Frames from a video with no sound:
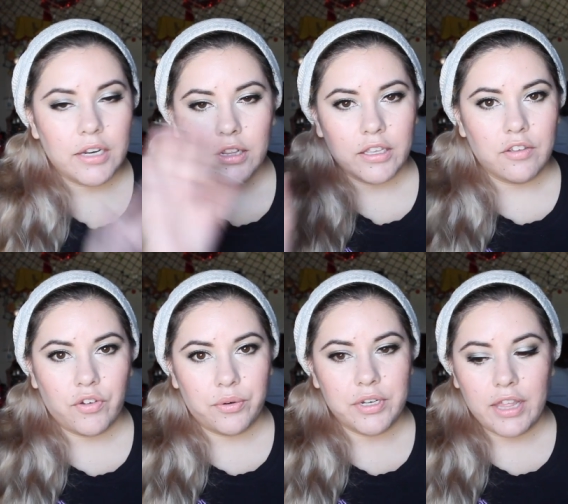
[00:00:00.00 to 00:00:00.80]
Not looking
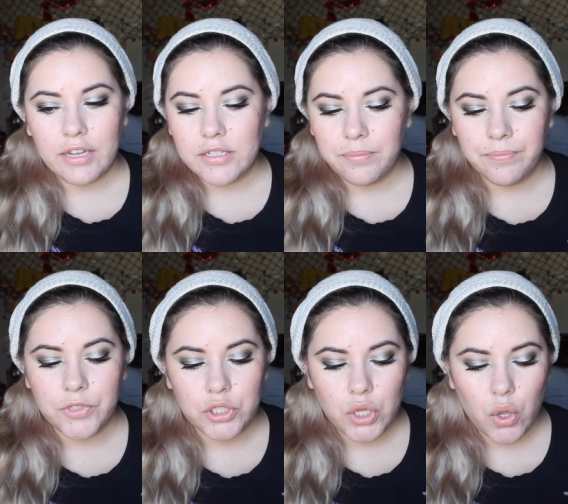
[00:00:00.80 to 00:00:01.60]
forward to that.
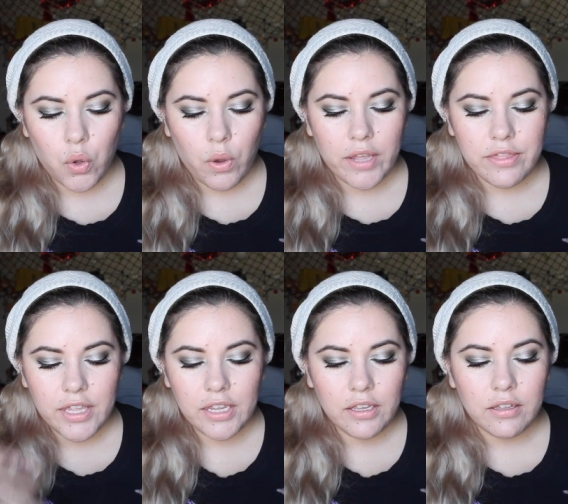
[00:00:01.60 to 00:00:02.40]
So I
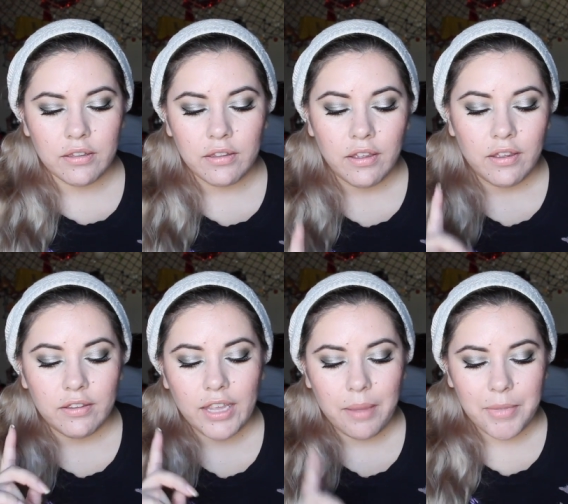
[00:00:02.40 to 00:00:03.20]
think,
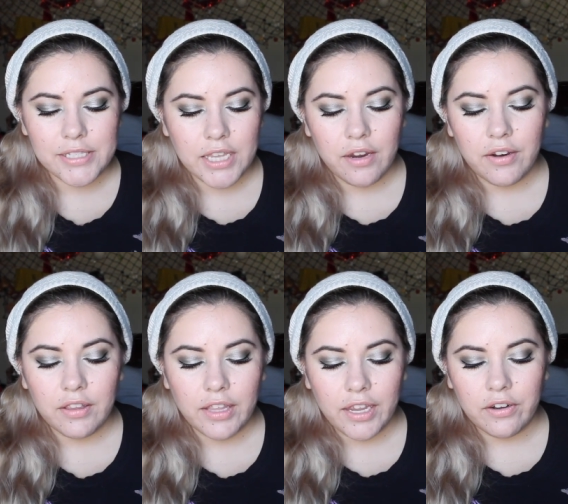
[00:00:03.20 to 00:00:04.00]
yeah,
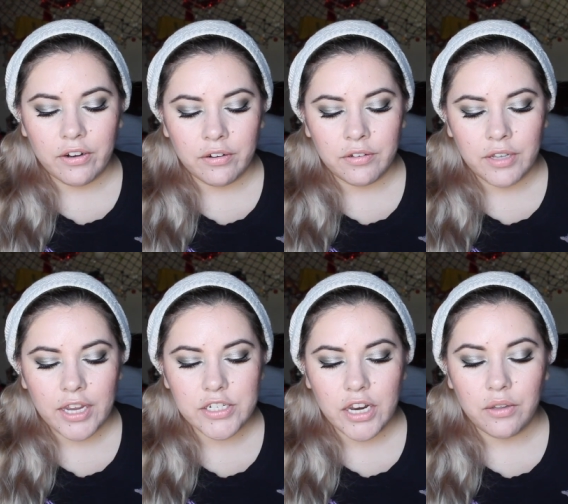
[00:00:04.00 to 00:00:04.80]
mascara, liner,
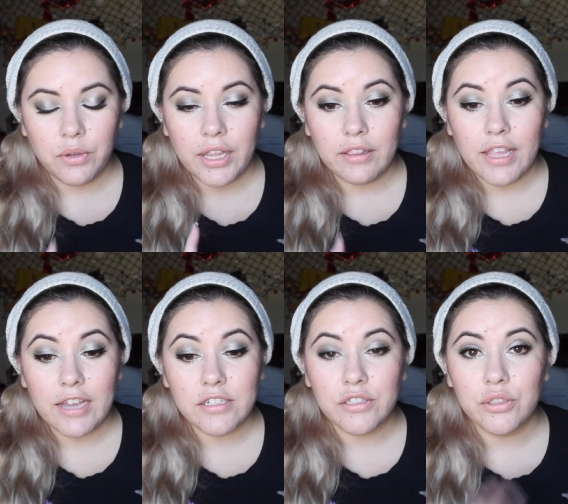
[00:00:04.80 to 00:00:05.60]
eyeshadow, and
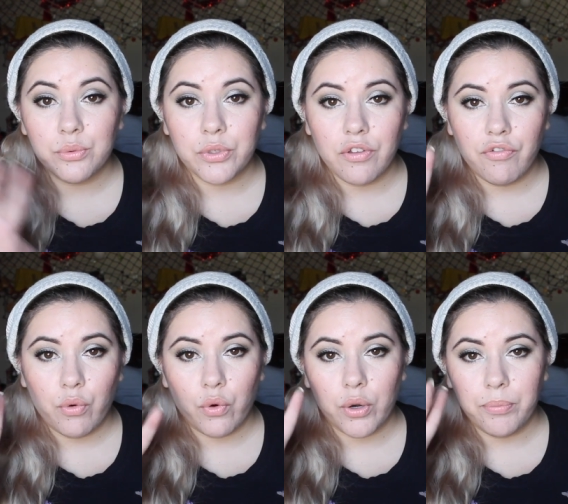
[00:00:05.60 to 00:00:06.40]
lashes. Those were the
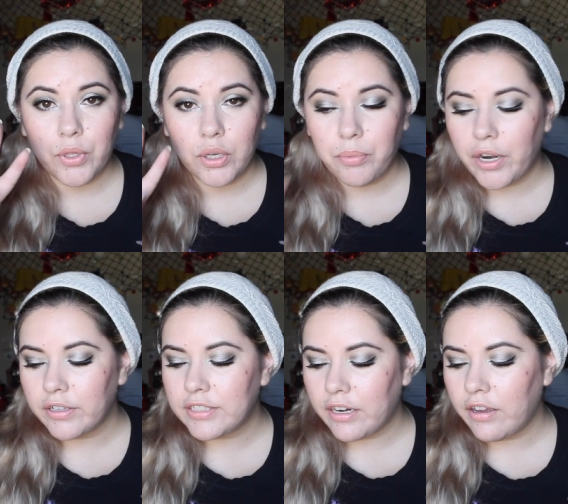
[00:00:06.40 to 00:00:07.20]
4 beauty
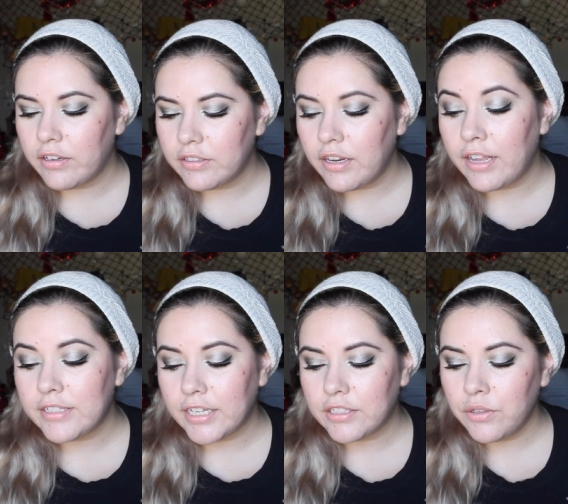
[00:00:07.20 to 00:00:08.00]
products that I got
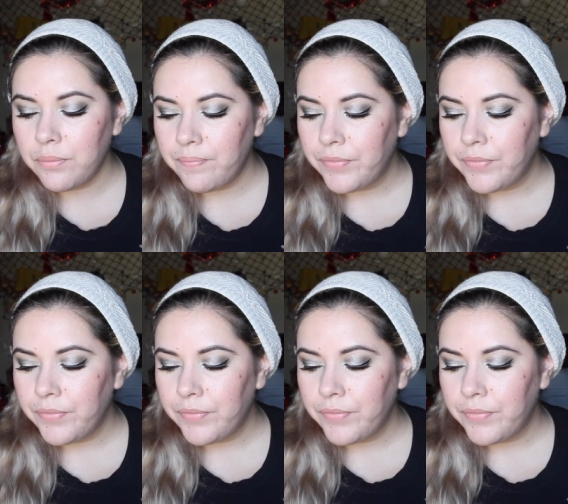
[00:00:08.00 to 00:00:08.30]
at Daiso.